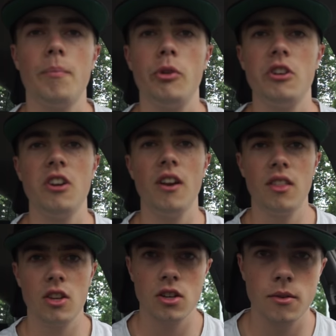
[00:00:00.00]

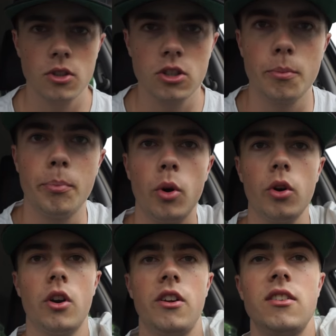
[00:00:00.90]
appreciated the
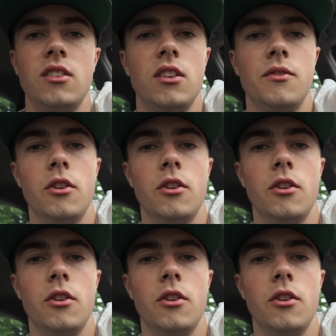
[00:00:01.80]
support on yesterday's